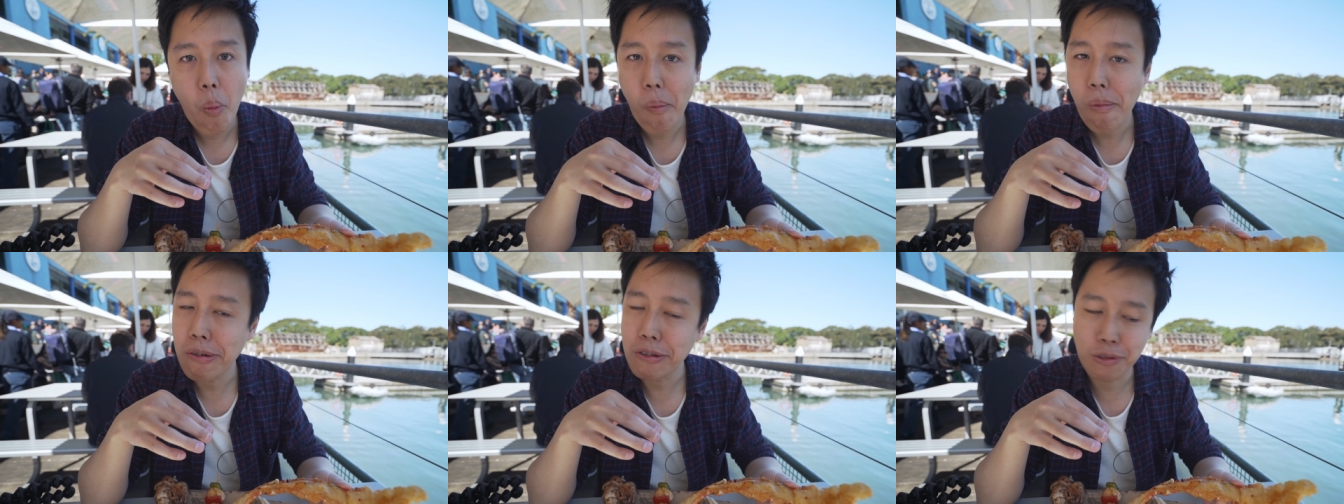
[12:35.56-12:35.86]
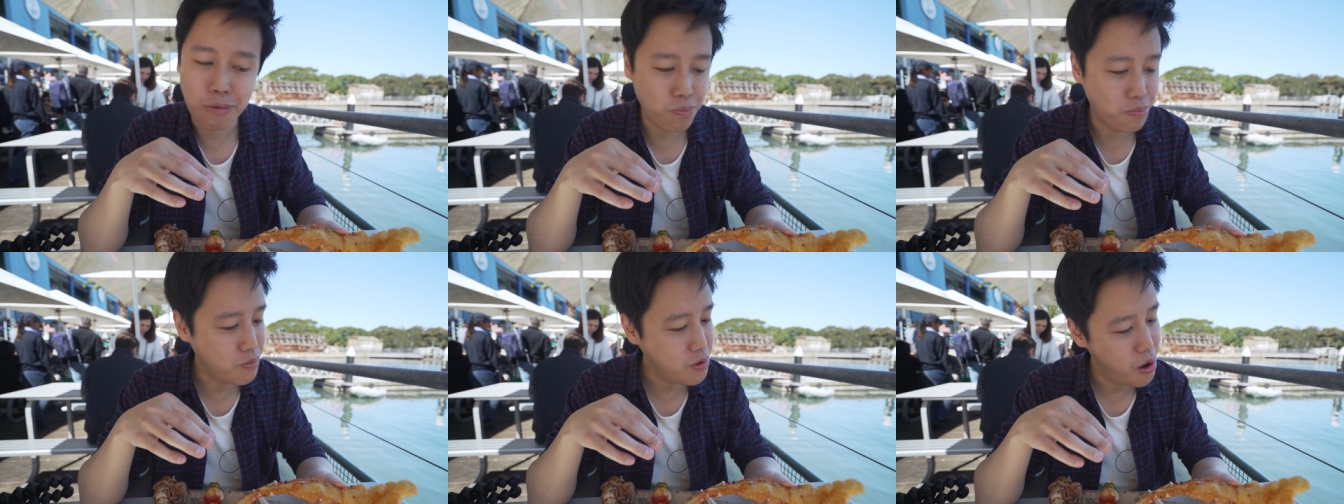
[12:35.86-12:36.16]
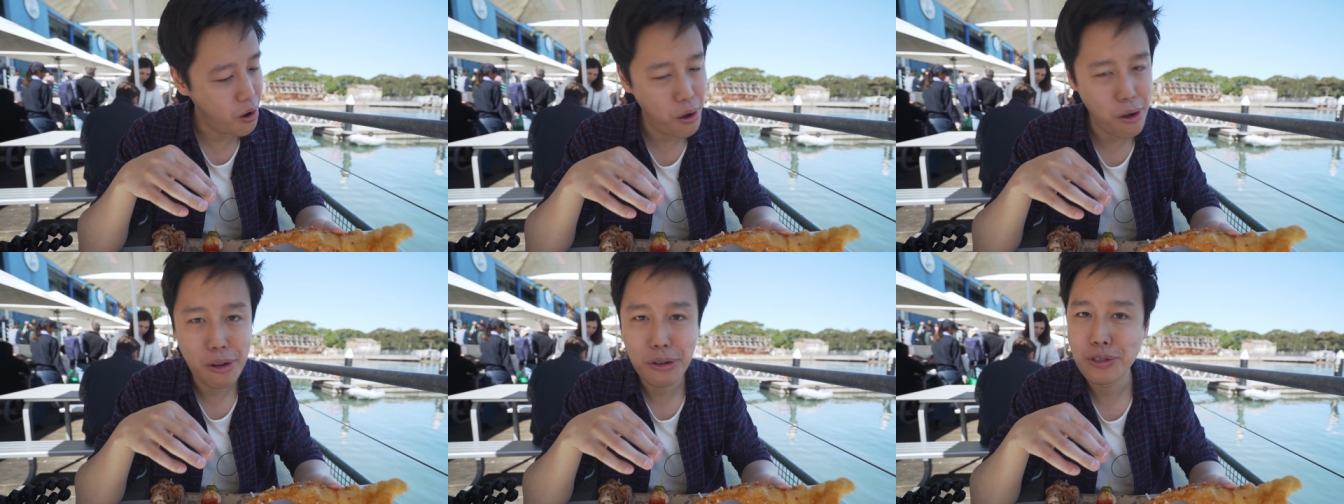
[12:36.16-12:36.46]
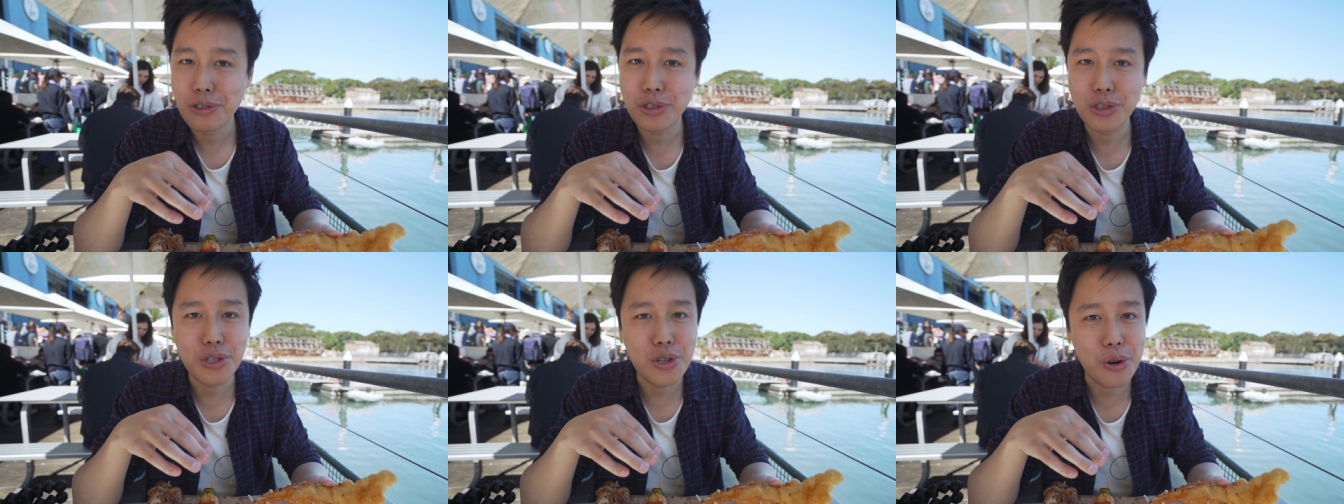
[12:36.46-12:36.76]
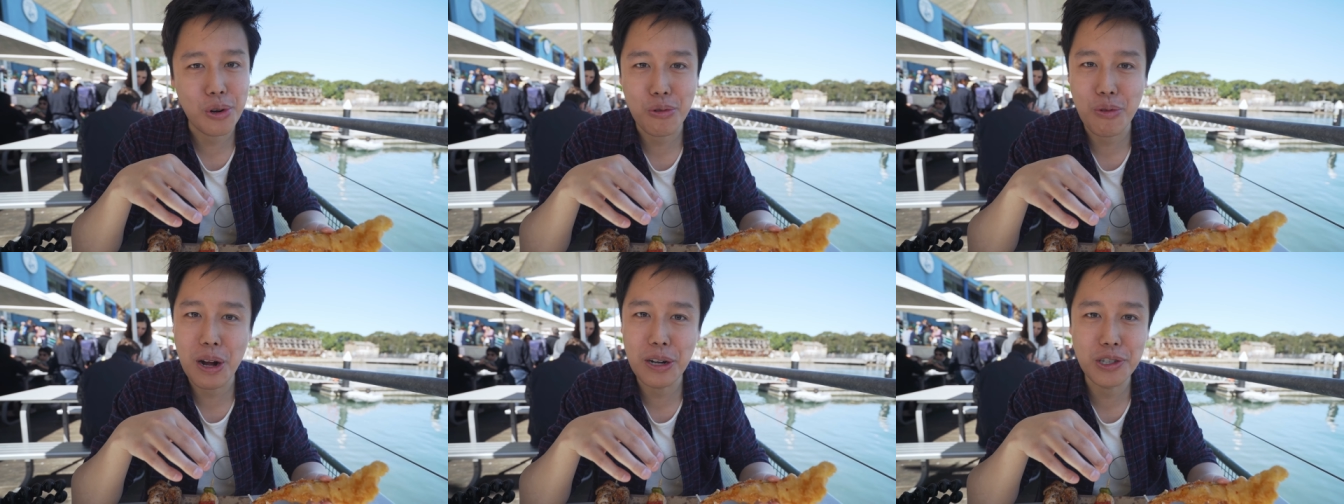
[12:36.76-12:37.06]
Hmm. So
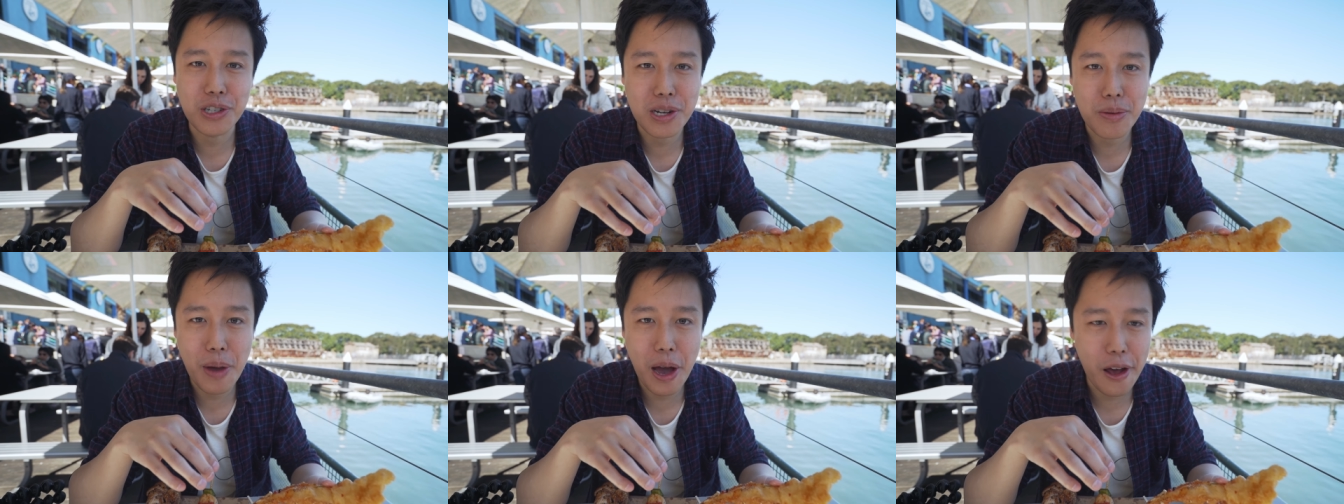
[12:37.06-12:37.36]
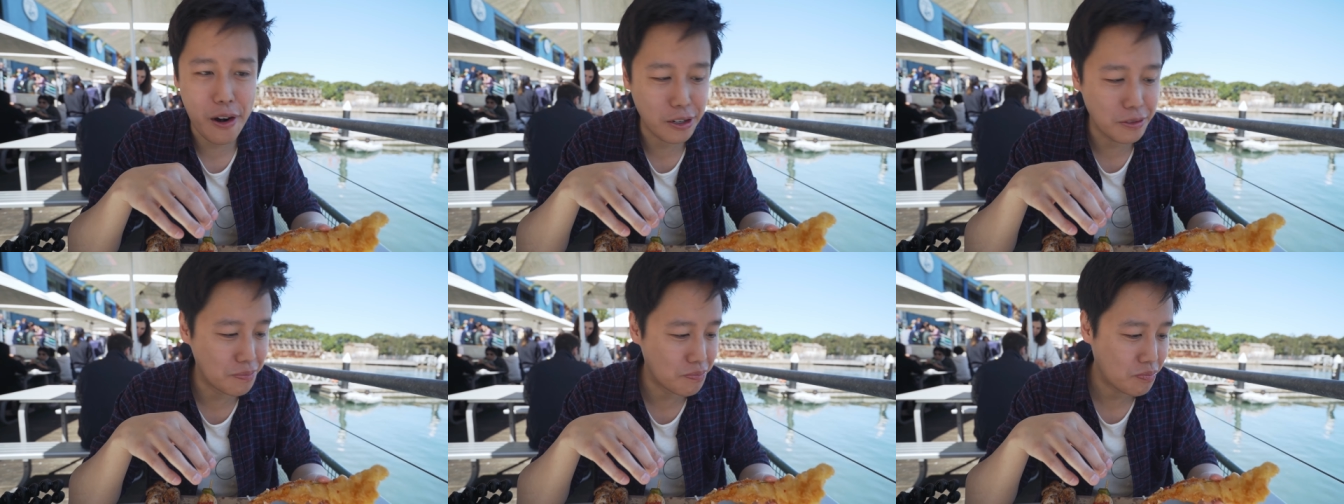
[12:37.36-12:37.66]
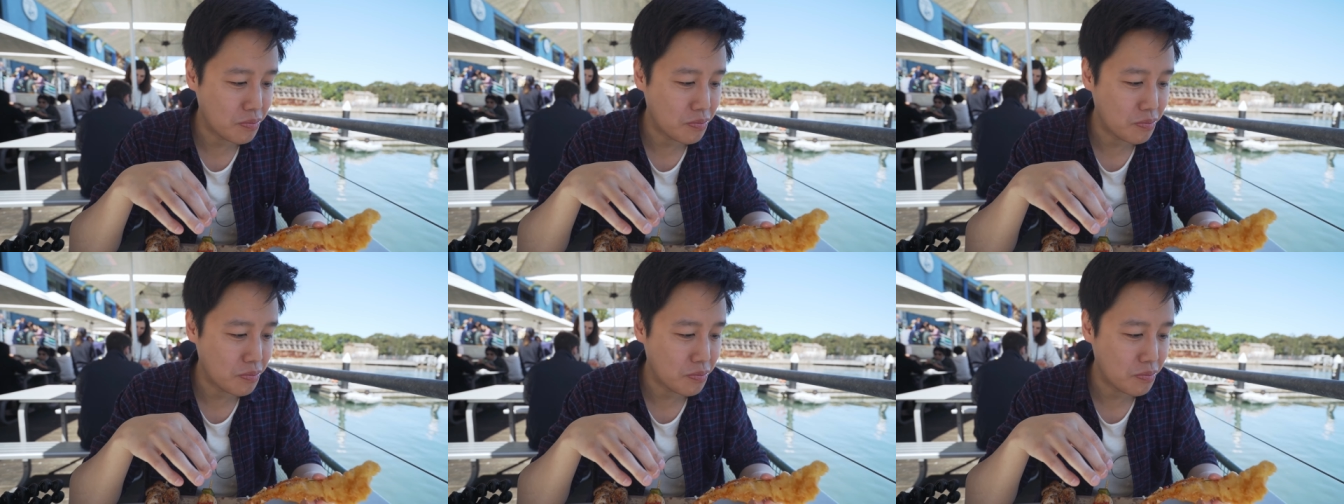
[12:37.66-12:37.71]
crunchy the batter.